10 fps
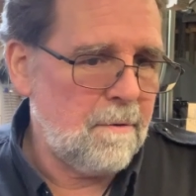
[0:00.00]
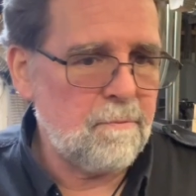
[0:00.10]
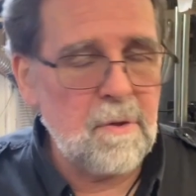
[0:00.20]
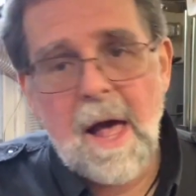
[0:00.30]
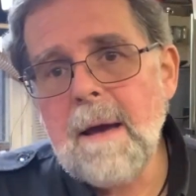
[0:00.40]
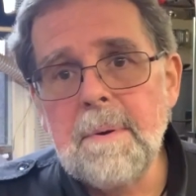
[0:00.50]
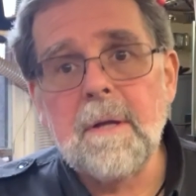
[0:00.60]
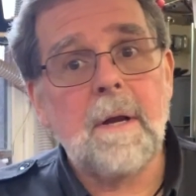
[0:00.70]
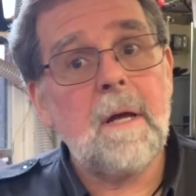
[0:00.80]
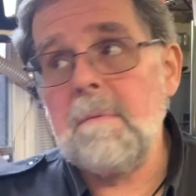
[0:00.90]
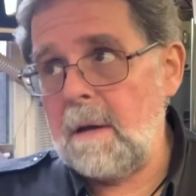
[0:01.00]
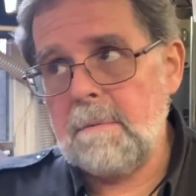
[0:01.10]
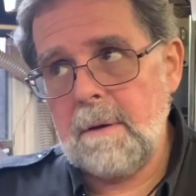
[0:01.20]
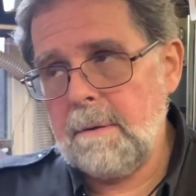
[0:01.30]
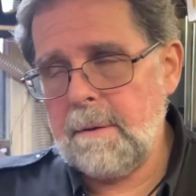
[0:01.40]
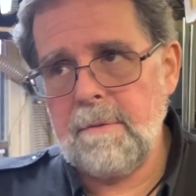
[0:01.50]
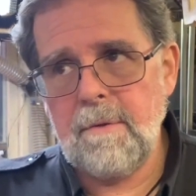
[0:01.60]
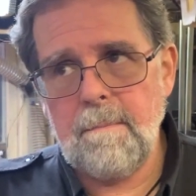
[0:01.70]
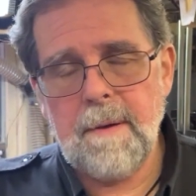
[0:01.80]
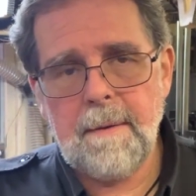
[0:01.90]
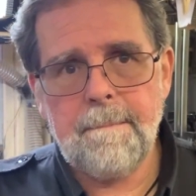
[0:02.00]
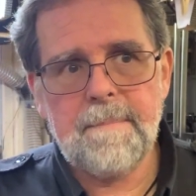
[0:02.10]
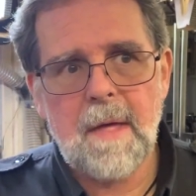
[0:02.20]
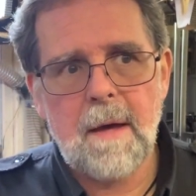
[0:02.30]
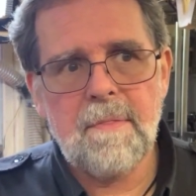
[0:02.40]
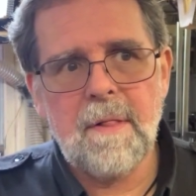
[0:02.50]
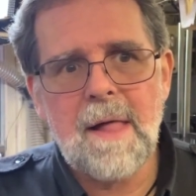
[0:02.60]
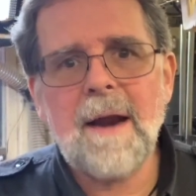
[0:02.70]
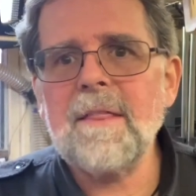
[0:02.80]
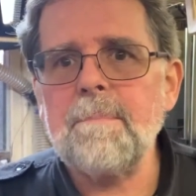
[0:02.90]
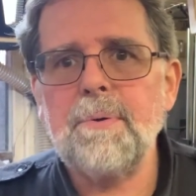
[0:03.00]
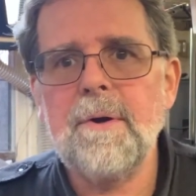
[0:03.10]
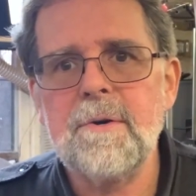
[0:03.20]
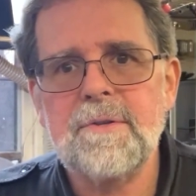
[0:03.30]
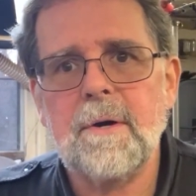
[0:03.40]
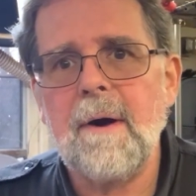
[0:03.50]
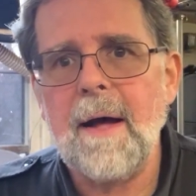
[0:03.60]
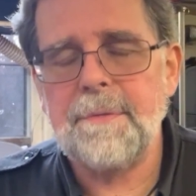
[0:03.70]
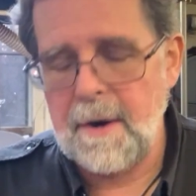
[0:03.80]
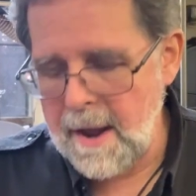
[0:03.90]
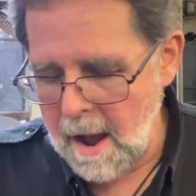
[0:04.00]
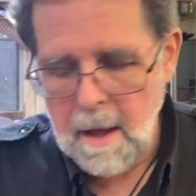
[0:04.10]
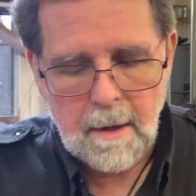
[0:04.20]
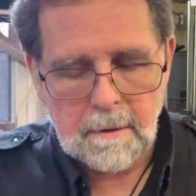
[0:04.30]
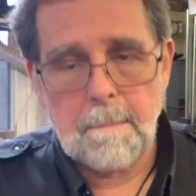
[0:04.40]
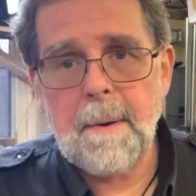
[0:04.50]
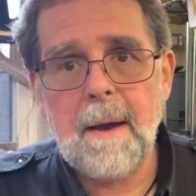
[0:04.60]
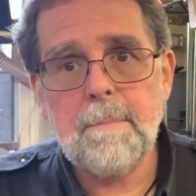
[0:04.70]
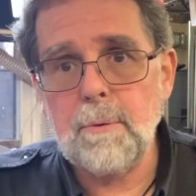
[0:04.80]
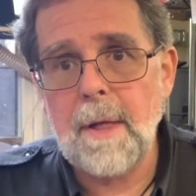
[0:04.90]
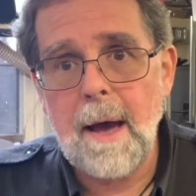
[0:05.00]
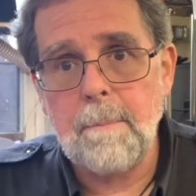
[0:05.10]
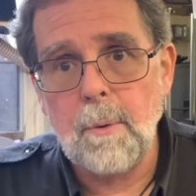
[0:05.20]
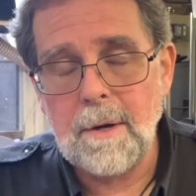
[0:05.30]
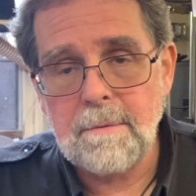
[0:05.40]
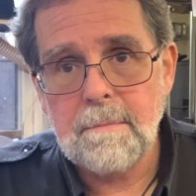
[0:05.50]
reliability, a lot of the printers that are out there now, the Bamboo Lab one,